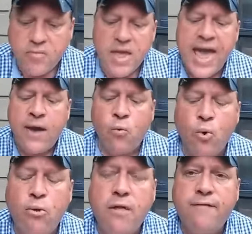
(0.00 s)
a
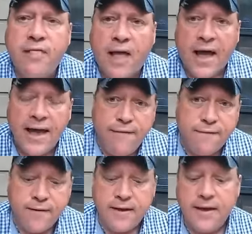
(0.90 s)
rule of life
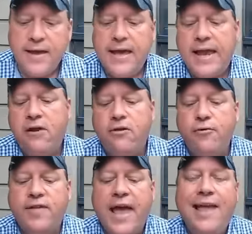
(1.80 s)
includes a